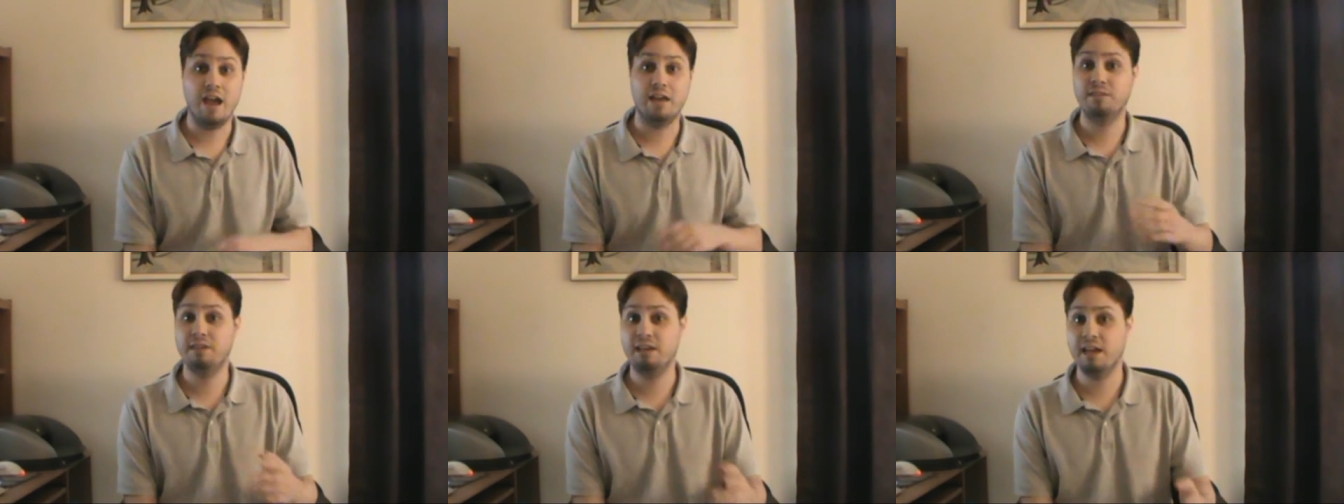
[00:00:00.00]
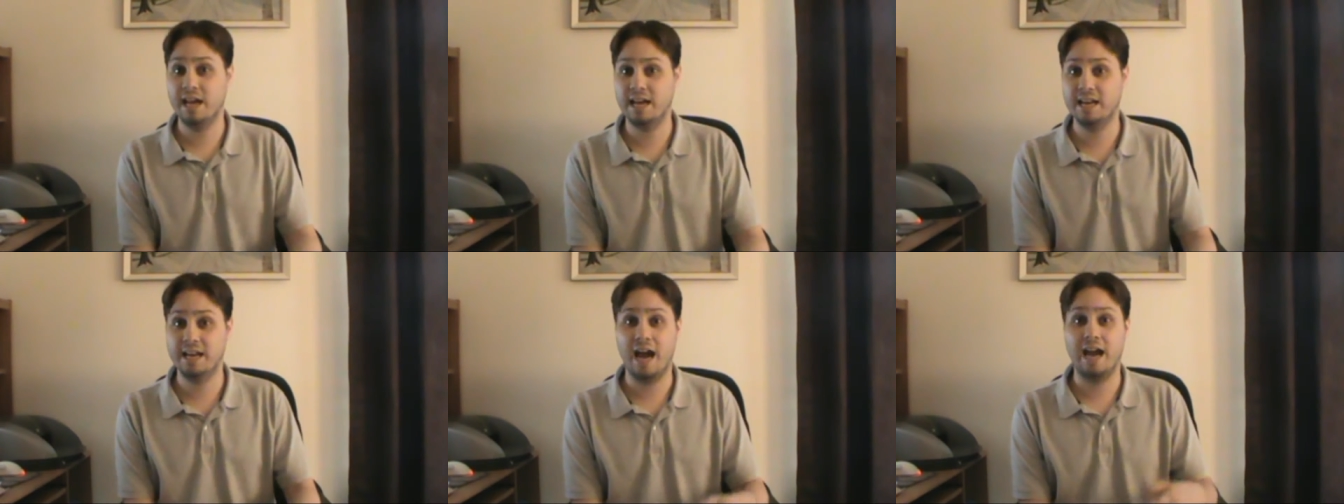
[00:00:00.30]
In
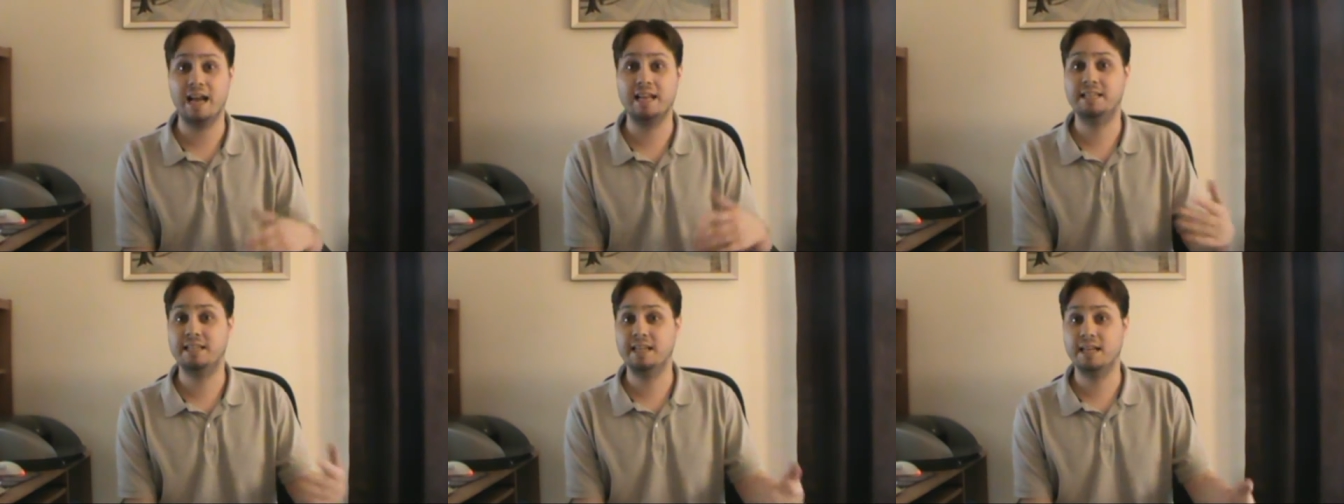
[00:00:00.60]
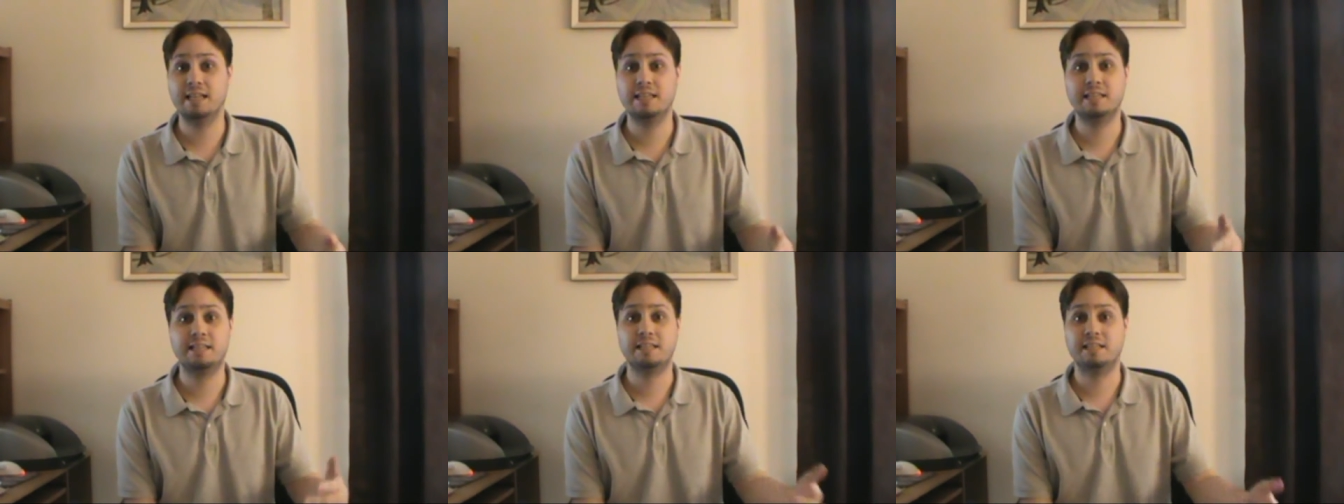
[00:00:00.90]
the end, I
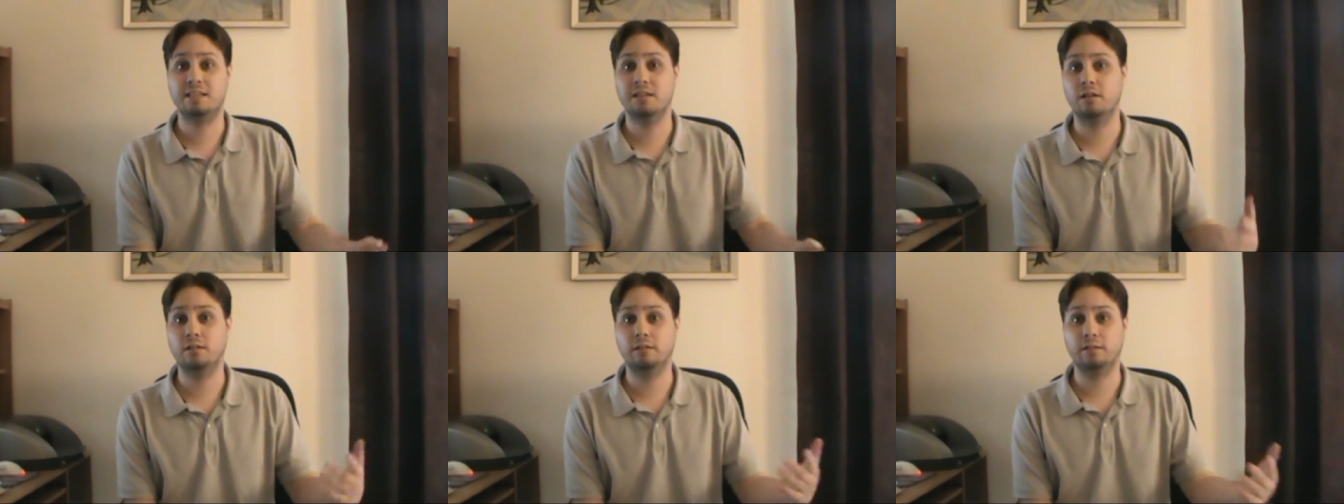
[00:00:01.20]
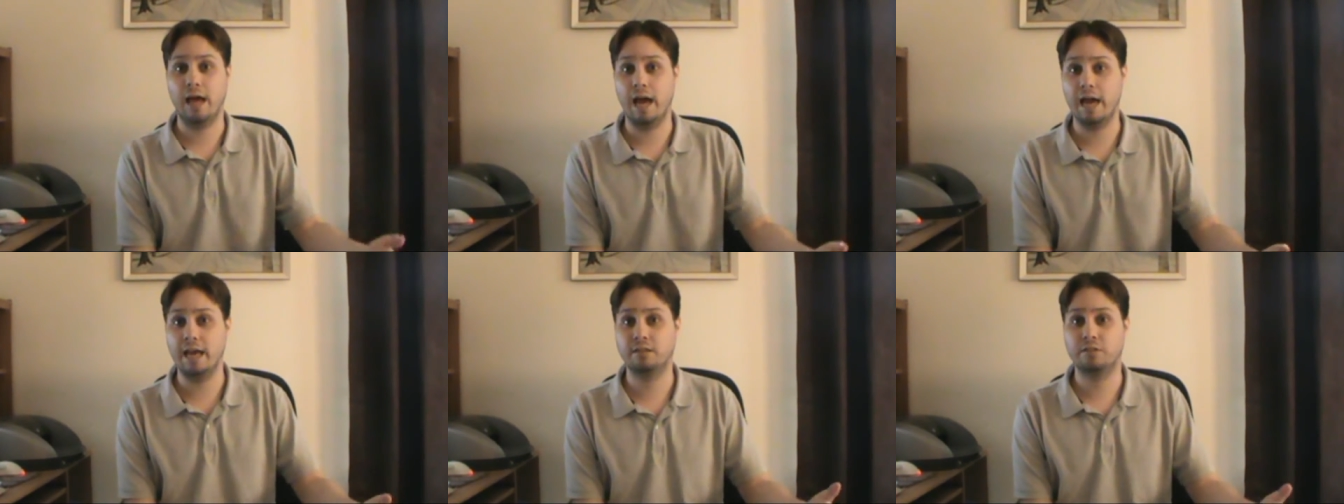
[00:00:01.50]
did still
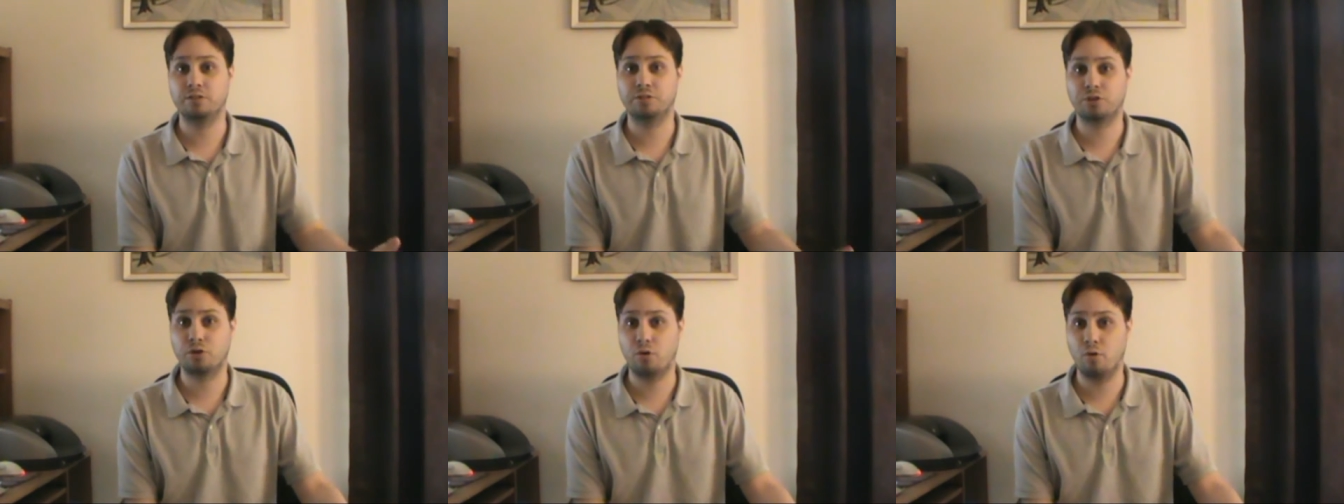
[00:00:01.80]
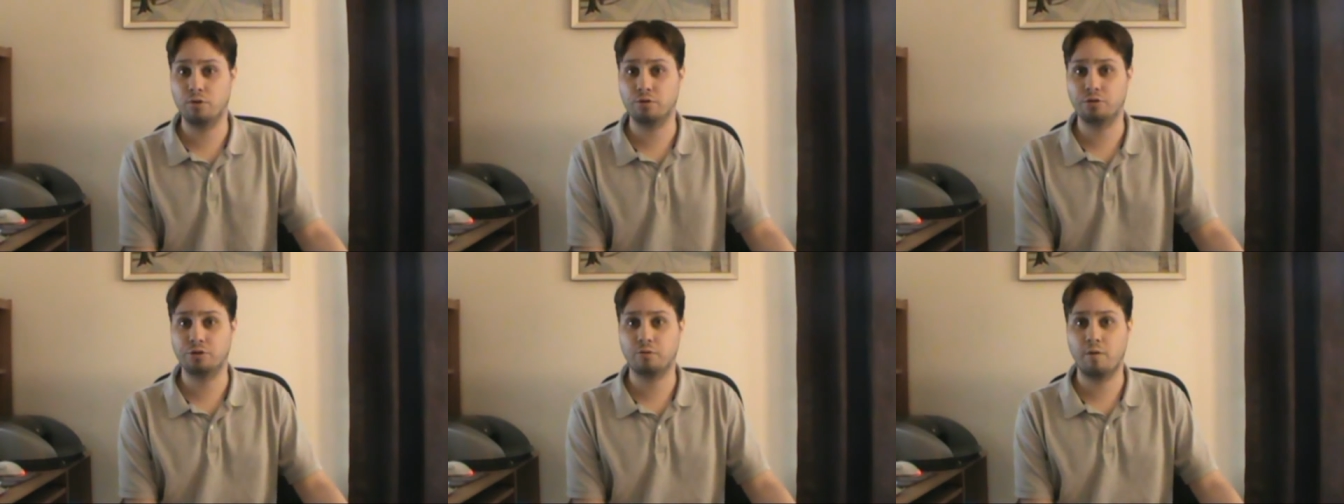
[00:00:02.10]
like The
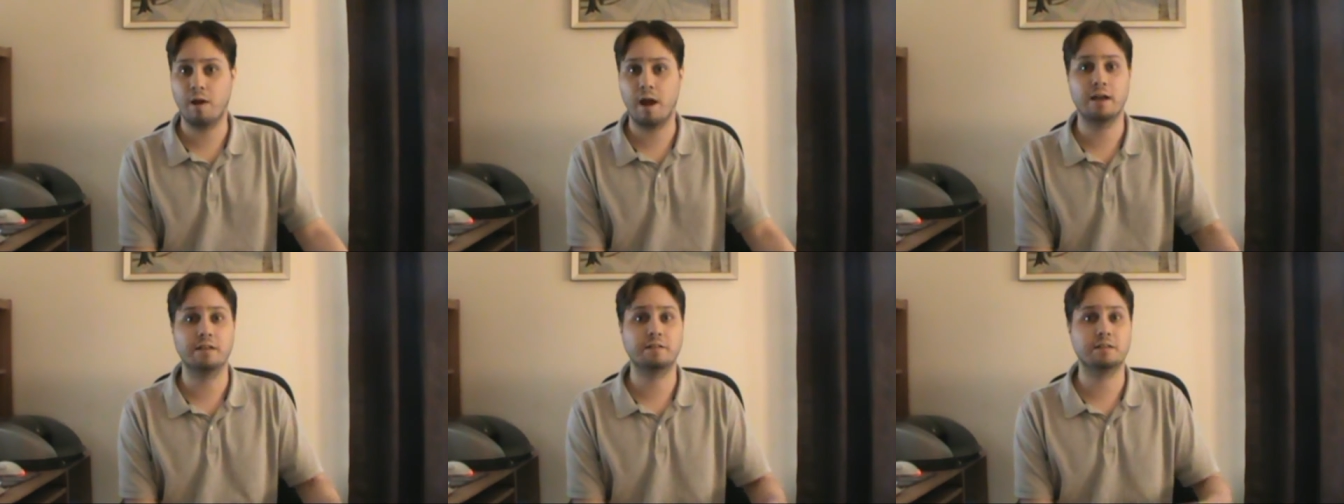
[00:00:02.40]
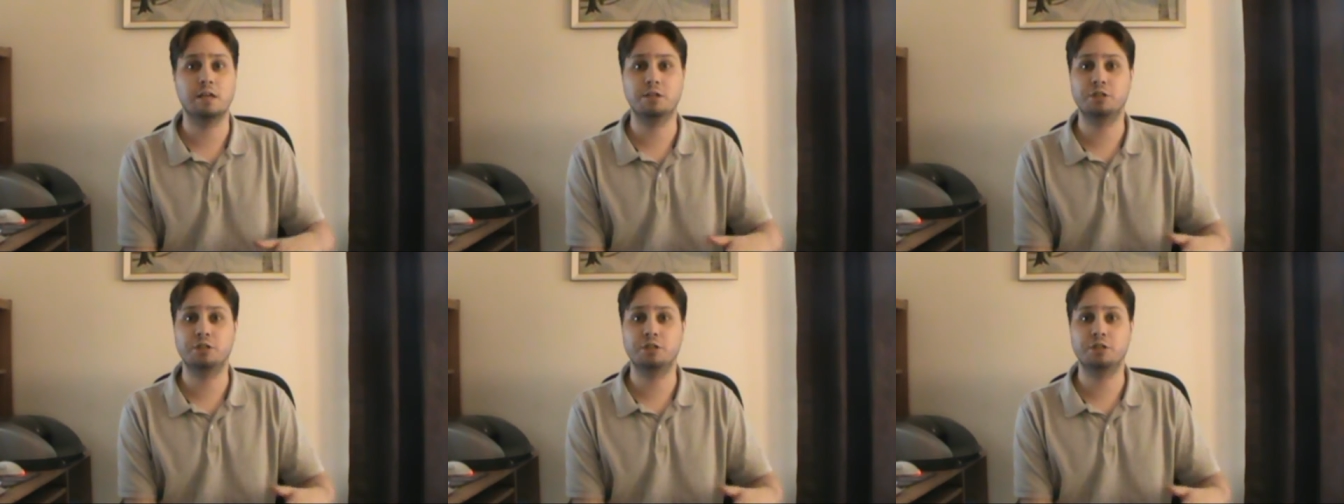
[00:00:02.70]
Scorch Trials,